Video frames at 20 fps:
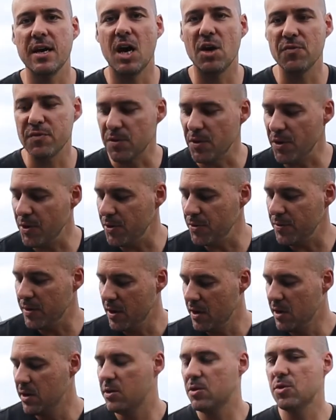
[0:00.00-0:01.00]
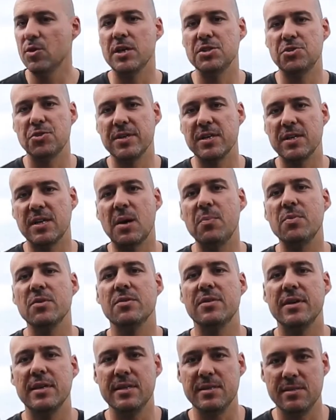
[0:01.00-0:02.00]
afternoon, could I drink a couple
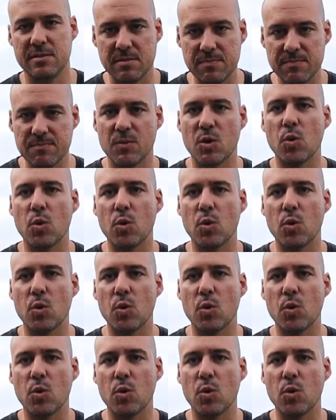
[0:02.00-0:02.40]
of these?